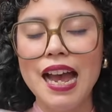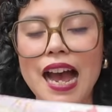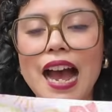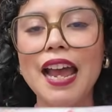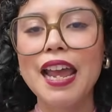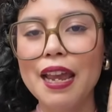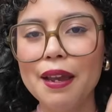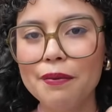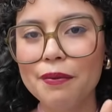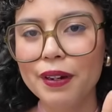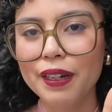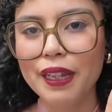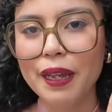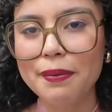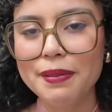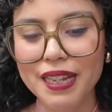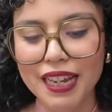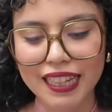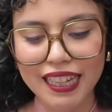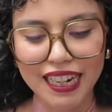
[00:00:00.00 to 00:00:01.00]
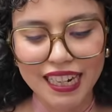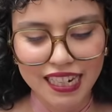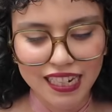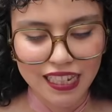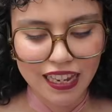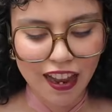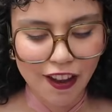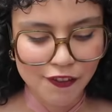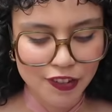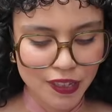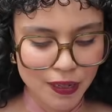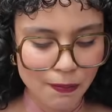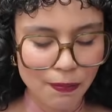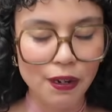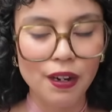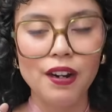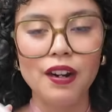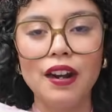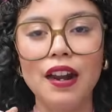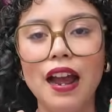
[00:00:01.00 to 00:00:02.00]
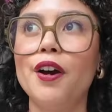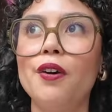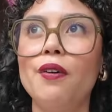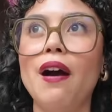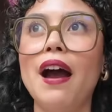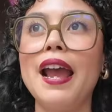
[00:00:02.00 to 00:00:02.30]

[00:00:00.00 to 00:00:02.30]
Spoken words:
I am really upset that it doesn't have a zipper, though